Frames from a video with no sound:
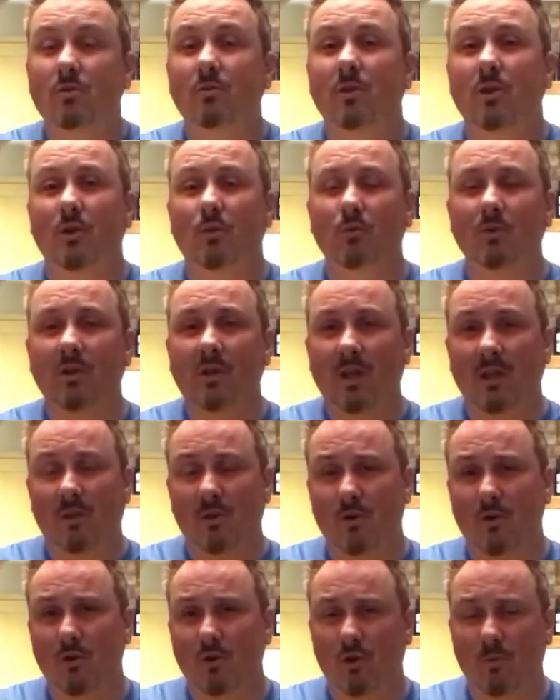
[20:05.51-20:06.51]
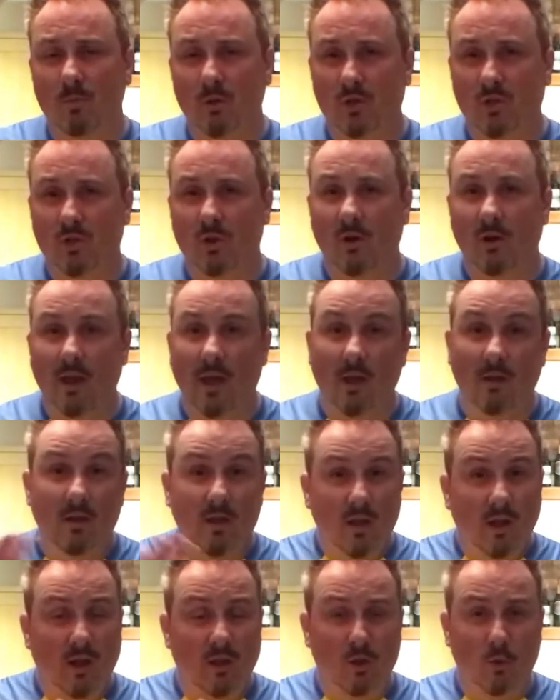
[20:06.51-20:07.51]
They're a rookie, they're a noob, they're starting out,
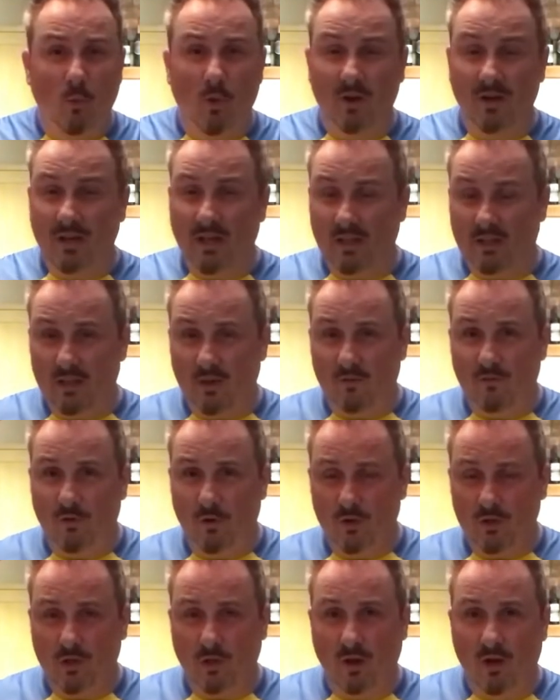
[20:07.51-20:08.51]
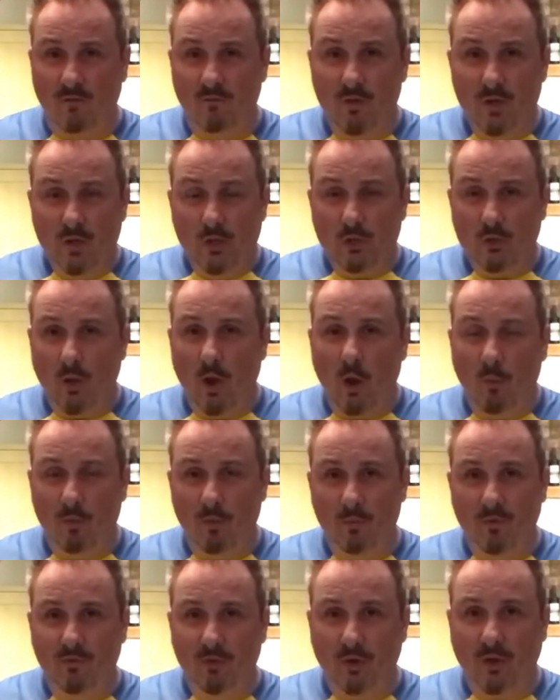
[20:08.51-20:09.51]
and they're wanting to get their first glove. So help them
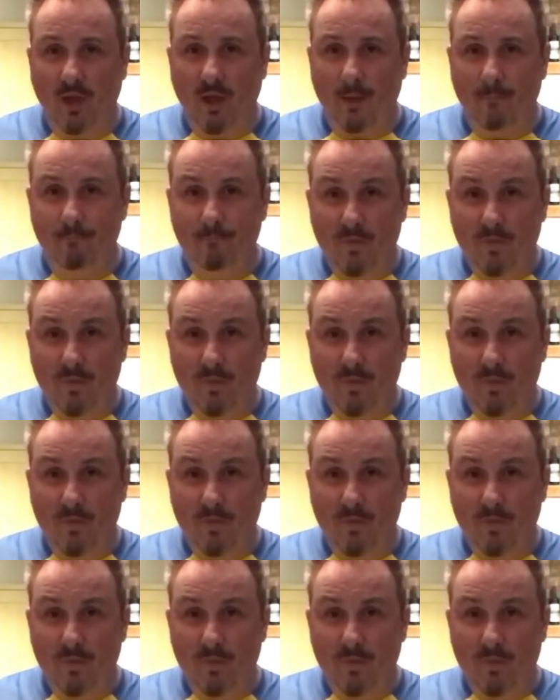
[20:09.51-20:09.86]
if you can.